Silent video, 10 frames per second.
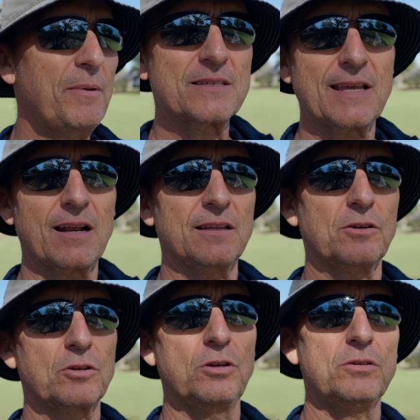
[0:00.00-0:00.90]
may sound a
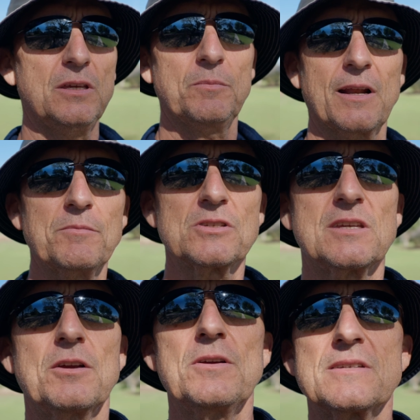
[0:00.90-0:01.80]
little kooky, but I'm just
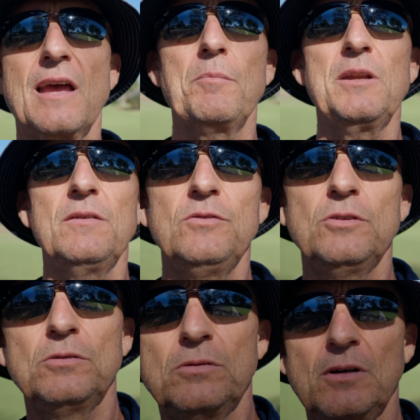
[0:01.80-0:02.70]
curious how many of
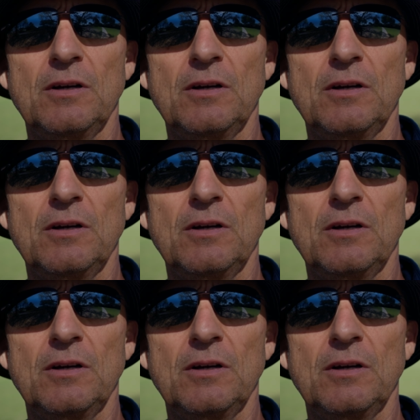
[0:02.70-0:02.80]
you